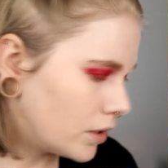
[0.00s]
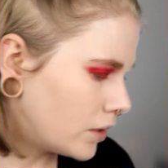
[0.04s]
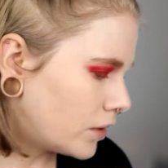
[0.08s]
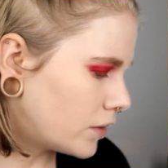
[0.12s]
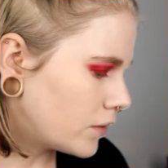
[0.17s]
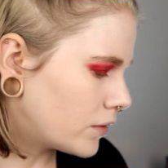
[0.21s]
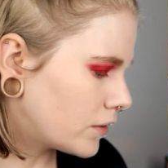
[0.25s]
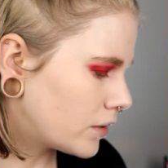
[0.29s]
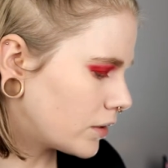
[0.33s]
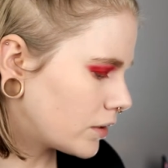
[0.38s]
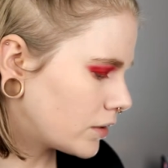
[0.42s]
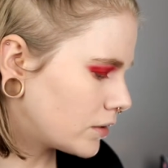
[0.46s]

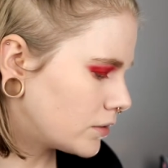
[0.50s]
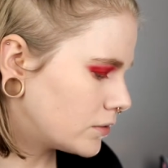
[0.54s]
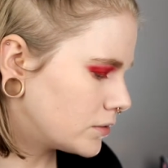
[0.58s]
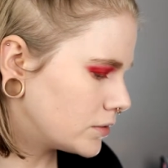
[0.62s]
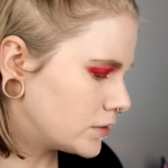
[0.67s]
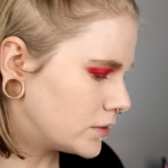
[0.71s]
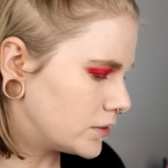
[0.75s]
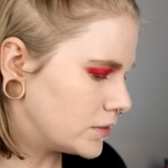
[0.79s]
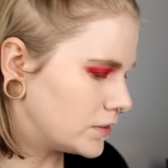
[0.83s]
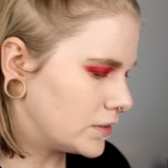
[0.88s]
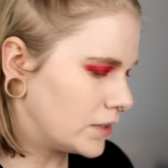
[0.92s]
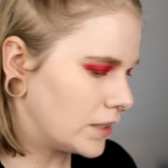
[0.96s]
So I'm going
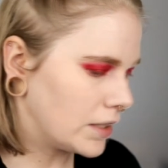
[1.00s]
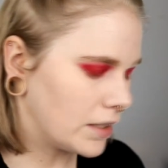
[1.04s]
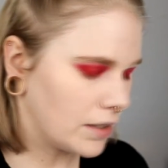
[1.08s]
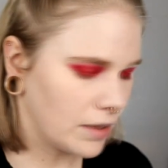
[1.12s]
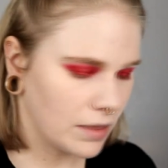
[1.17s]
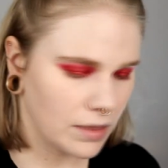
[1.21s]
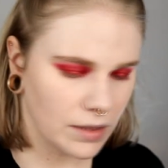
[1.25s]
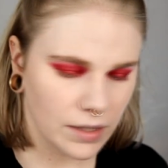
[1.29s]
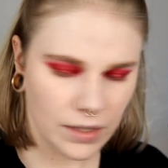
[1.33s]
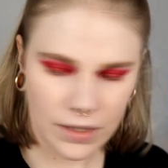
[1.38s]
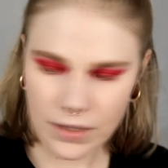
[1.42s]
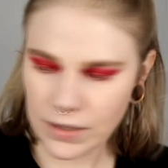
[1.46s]
to take
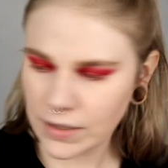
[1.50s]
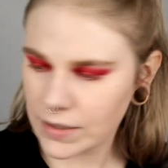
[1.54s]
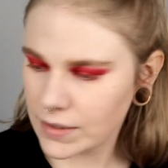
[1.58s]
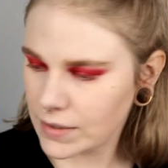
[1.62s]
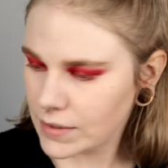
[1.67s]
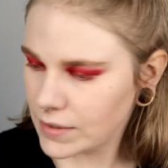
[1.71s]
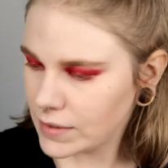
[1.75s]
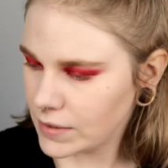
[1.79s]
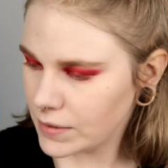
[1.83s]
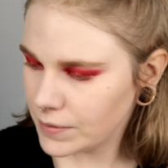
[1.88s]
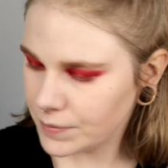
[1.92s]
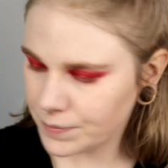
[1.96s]

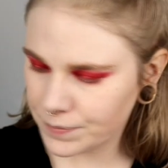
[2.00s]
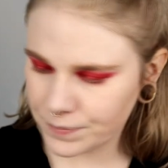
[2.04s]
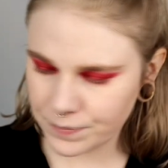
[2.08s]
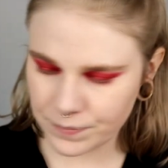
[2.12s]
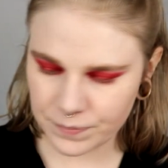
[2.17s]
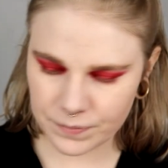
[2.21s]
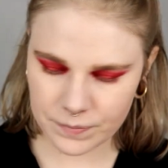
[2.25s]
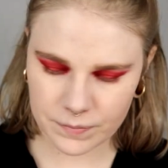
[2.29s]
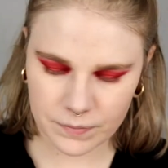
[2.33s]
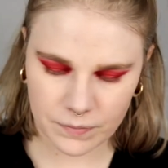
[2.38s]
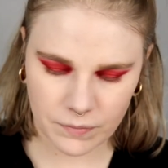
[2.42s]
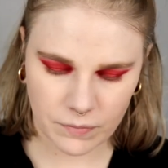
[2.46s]
this,
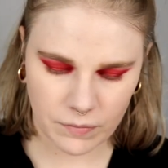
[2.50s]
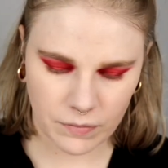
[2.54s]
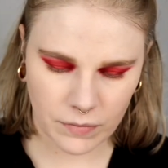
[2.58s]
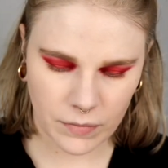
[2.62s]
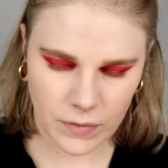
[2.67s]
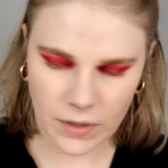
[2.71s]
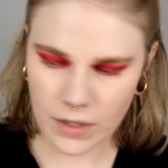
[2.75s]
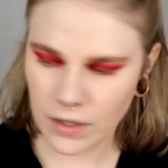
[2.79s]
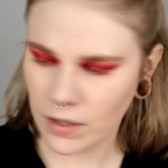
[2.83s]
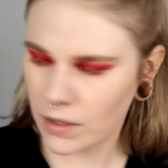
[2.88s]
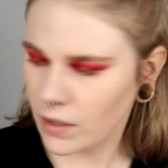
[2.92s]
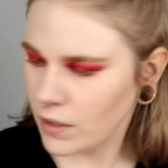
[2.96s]

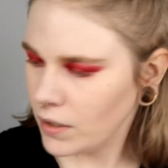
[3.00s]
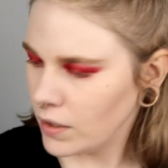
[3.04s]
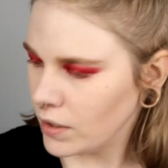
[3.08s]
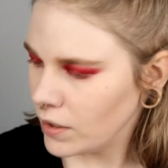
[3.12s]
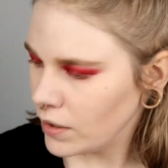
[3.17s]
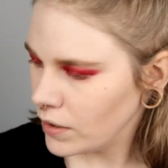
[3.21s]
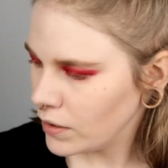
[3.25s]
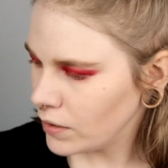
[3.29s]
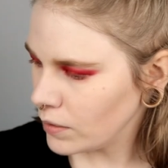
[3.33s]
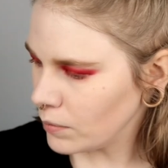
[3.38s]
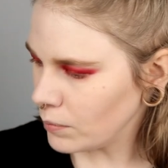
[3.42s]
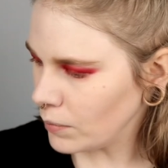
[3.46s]

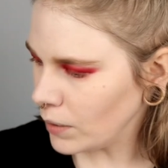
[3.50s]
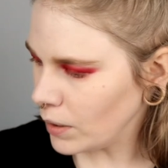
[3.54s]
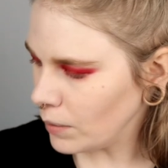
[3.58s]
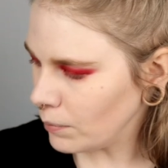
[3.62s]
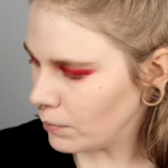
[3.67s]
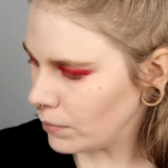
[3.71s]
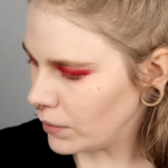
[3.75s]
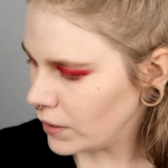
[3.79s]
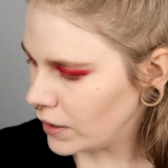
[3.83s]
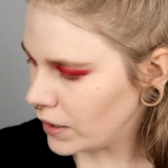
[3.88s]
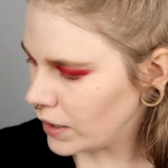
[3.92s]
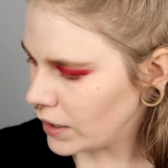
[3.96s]
it's my
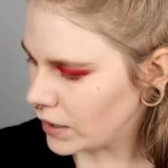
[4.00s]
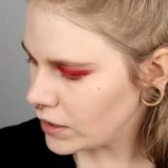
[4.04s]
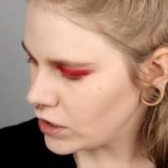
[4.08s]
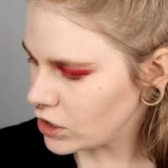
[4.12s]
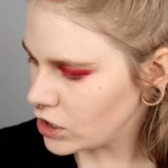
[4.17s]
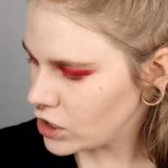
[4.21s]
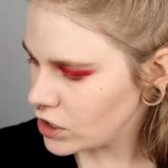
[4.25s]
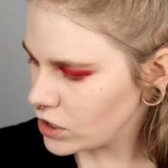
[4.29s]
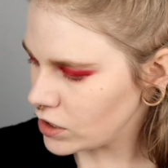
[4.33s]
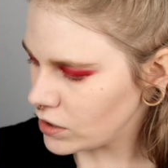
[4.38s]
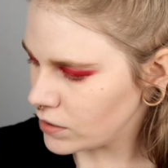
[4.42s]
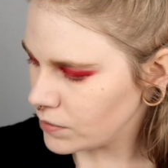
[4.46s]

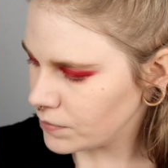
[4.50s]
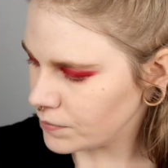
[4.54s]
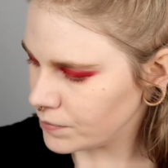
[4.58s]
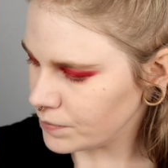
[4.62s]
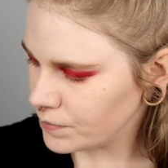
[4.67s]
blush,